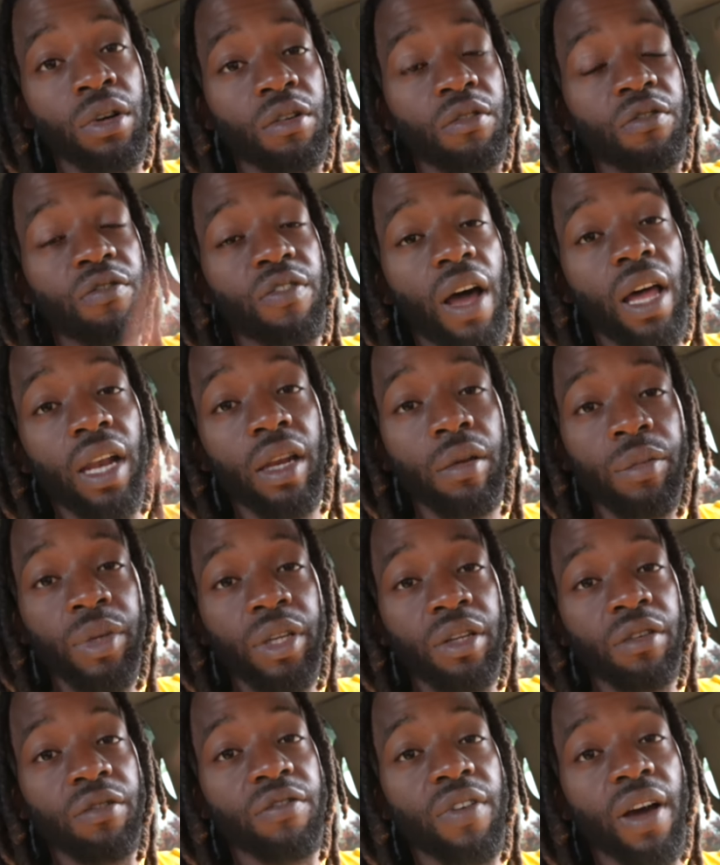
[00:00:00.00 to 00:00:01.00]
Follow
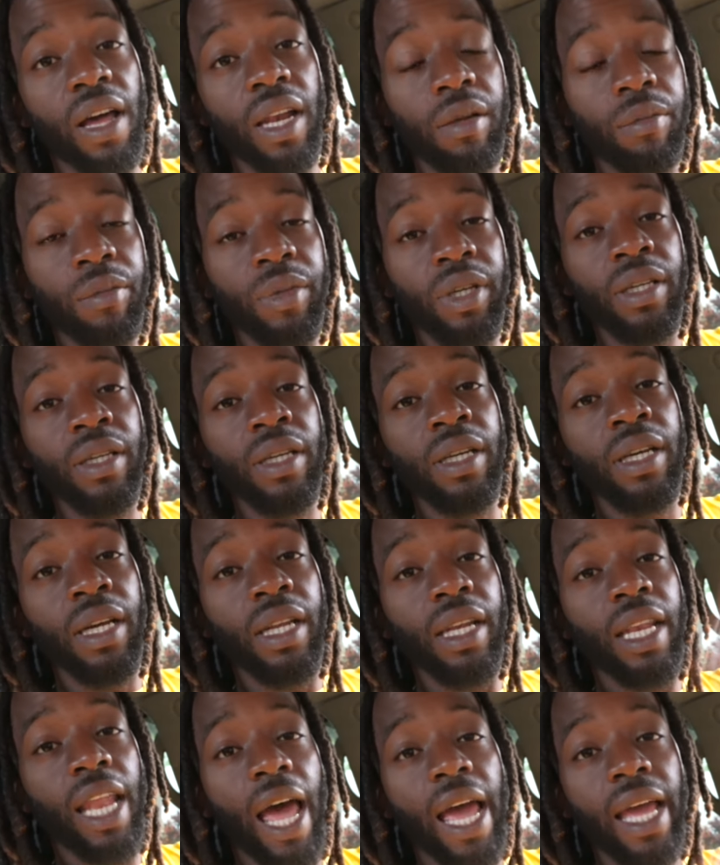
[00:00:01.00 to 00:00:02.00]
me,
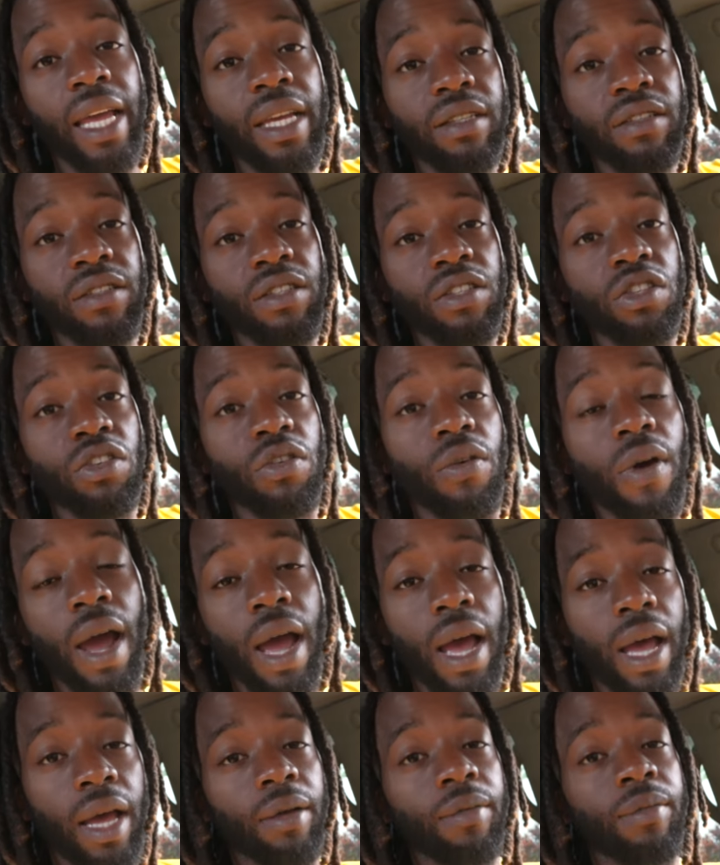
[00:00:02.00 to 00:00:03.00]
like,
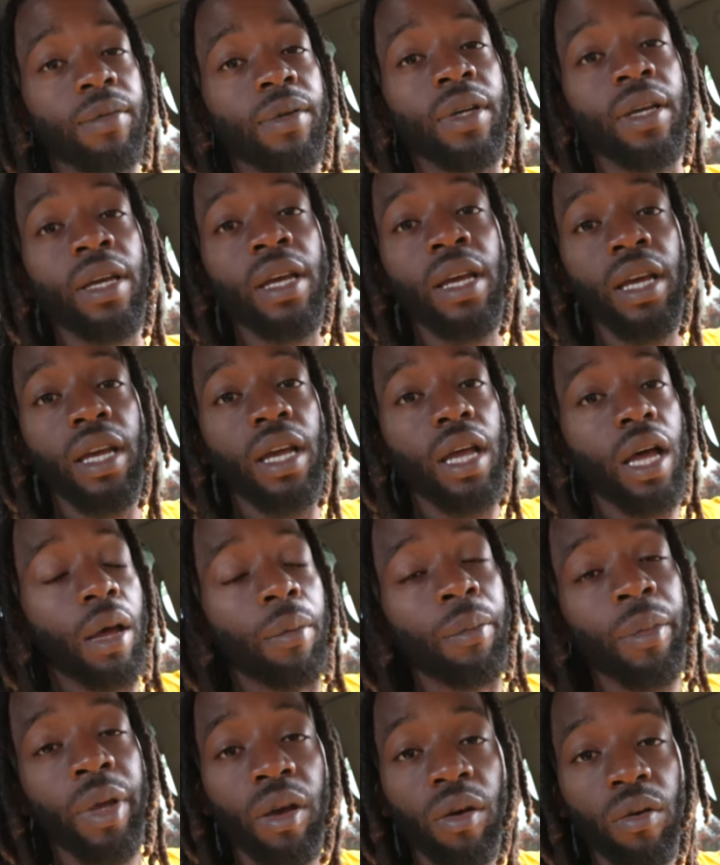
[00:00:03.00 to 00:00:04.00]
subscribe,
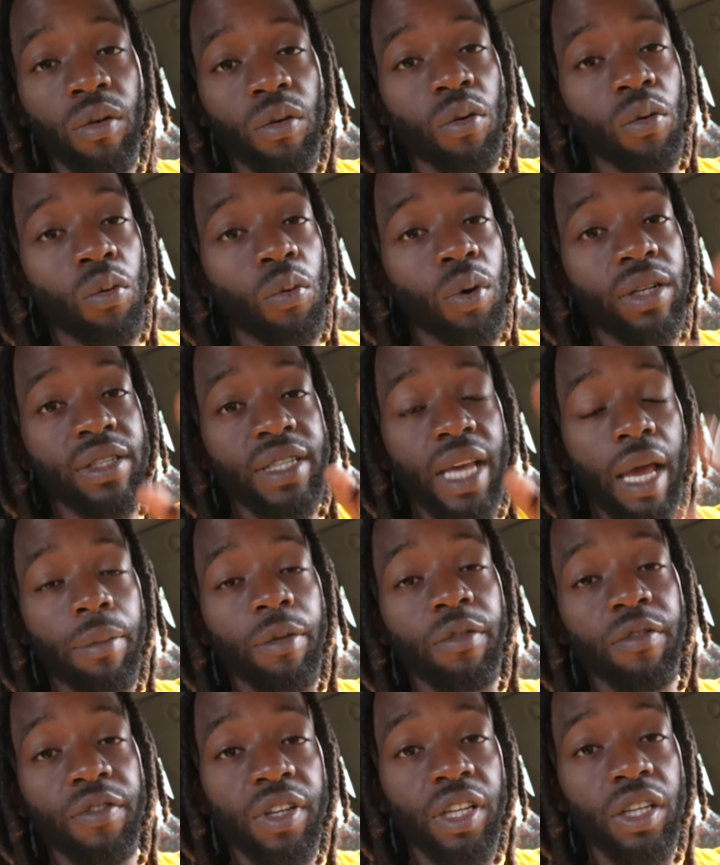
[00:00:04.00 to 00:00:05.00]
comment what type
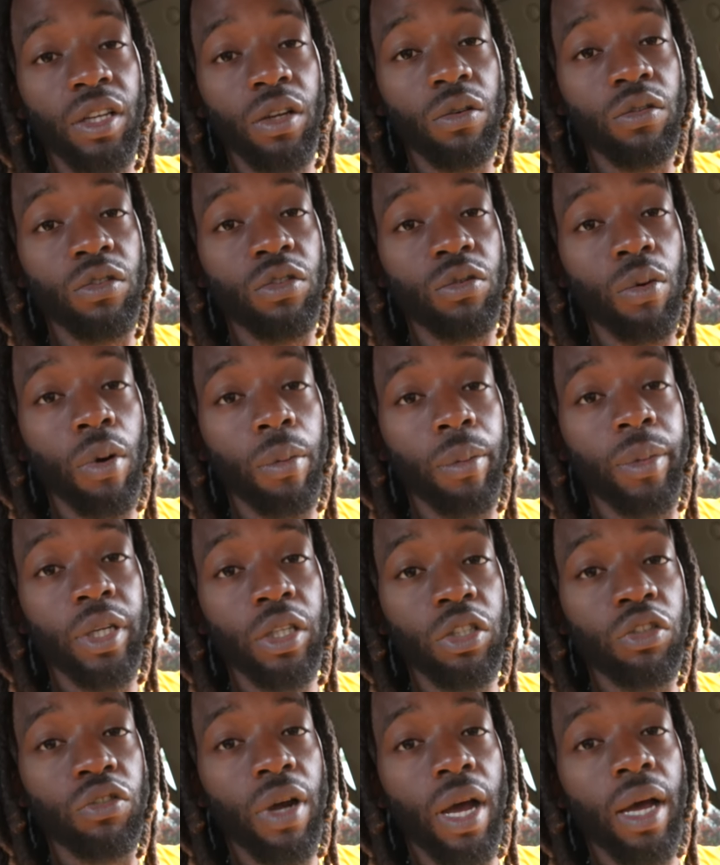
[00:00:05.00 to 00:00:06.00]
of videos you want me to
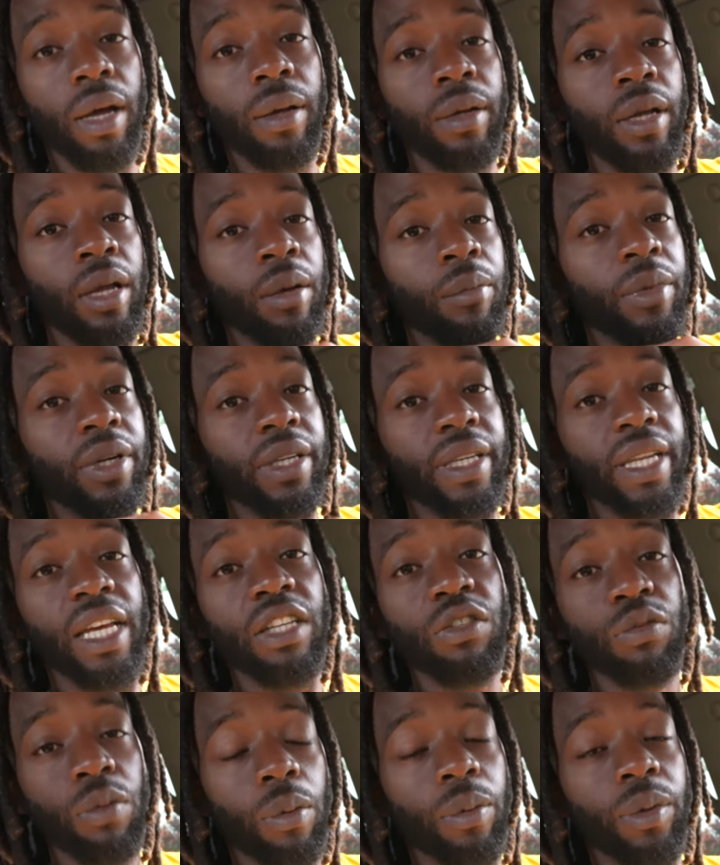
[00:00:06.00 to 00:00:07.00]
drop, but
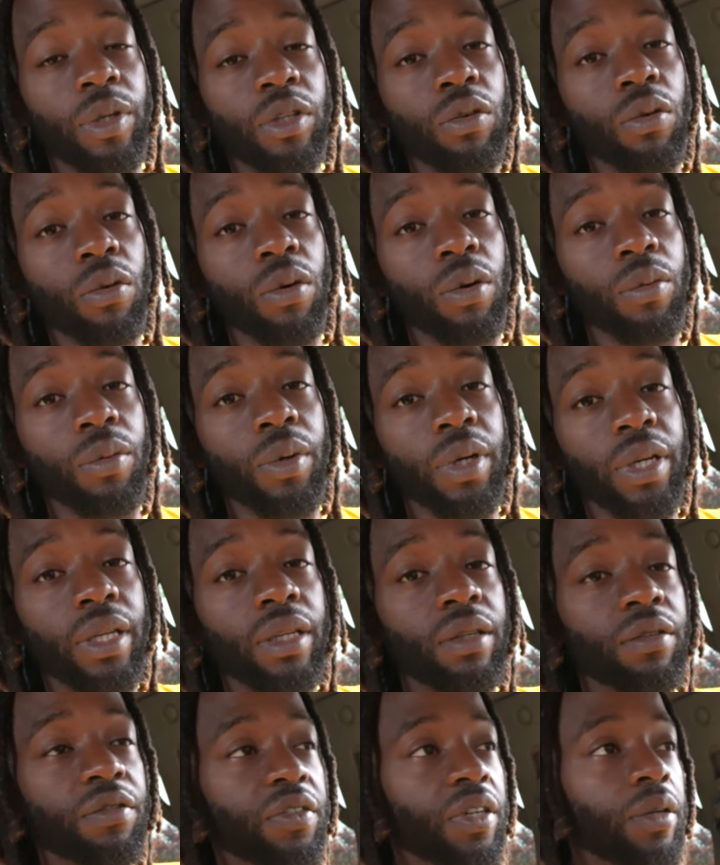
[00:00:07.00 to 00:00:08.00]
that's what we doing with it,
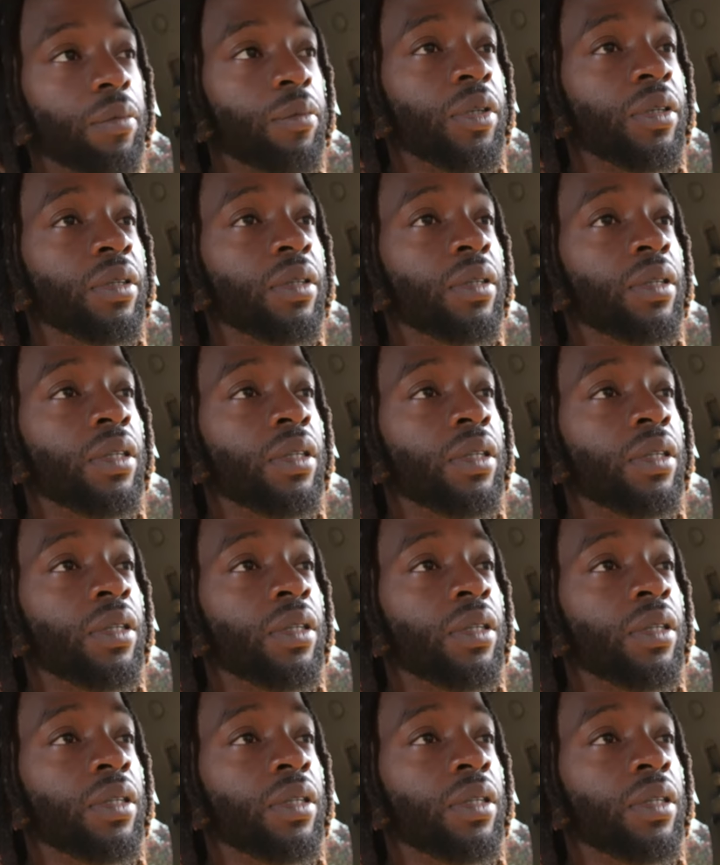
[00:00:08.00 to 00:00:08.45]
you feel me?